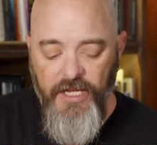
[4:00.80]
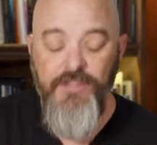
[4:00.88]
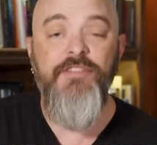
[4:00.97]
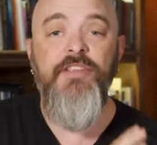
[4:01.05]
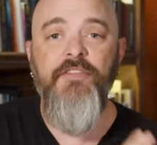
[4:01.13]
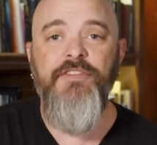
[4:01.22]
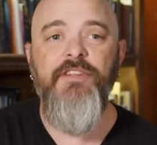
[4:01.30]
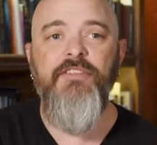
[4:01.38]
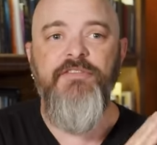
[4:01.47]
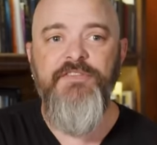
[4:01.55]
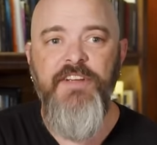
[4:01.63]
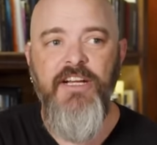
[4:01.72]
It's definitely
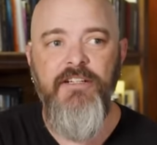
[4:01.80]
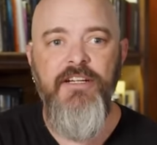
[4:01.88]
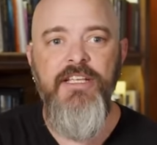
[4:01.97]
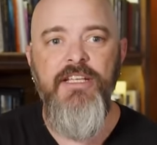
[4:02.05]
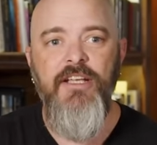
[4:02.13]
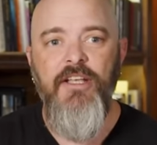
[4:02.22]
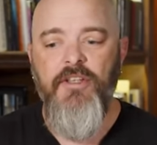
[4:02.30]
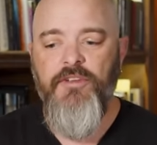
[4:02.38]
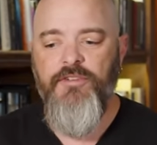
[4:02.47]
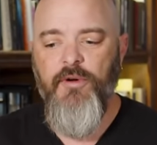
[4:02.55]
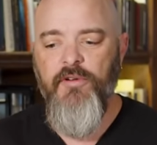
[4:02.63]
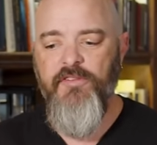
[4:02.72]
very
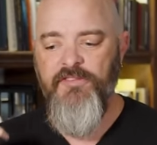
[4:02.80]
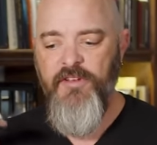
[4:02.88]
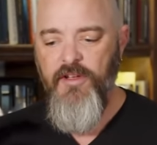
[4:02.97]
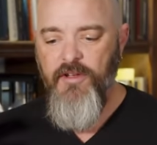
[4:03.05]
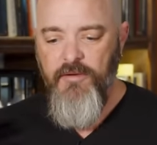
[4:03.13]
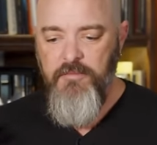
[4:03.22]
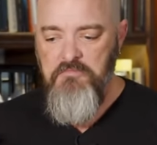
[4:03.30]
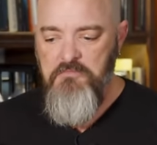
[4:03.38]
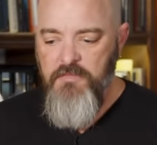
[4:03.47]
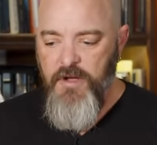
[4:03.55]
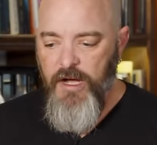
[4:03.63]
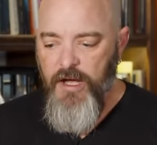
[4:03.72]
sort of
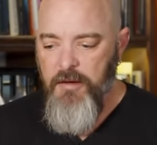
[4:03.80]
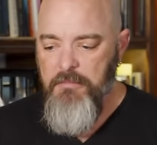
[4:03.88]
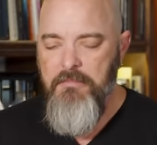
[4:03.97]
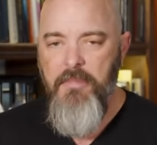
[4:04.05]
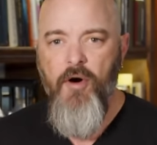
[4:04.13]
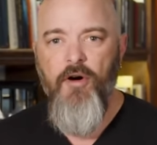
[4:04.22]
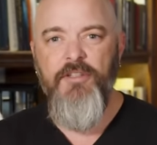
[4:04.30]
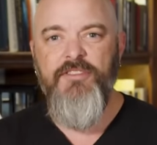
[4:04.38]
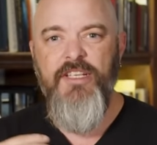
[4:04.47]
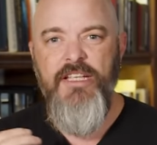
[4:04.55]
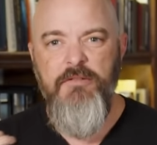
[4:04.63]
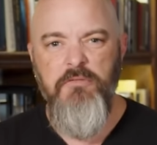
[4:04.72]
uh,
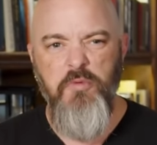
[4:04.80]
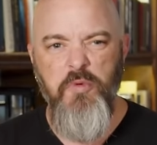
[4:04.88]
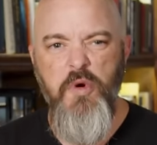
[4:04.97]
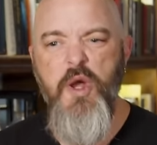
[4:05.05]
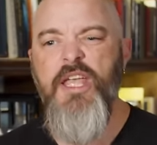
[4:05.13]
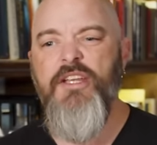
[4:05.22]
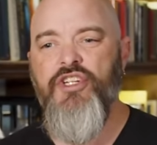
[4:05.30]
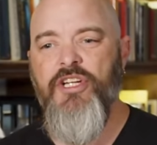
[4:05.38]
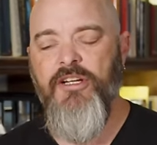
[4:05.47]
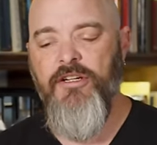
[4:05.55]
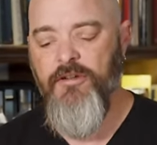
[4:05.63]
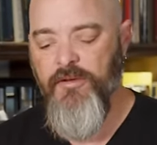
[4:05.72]
malty, rich,
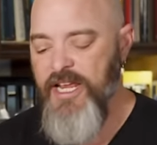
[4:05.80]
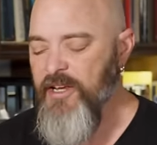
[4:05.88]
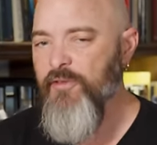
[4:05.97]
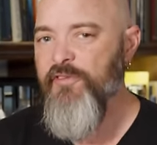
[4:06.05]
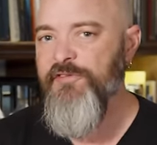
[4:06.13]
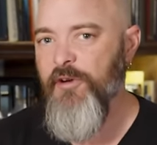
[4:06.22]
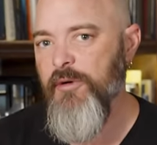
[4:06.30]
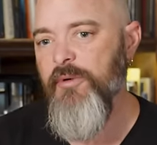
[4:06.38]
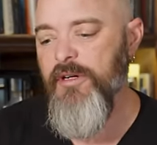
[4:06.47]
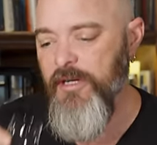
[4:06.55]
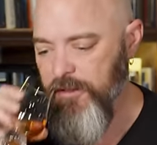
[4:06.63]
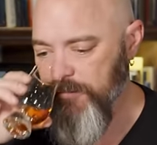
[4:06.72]
and grain
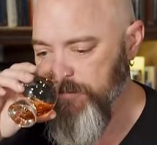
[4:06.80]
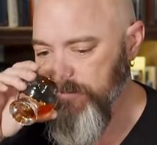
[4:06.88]
forward.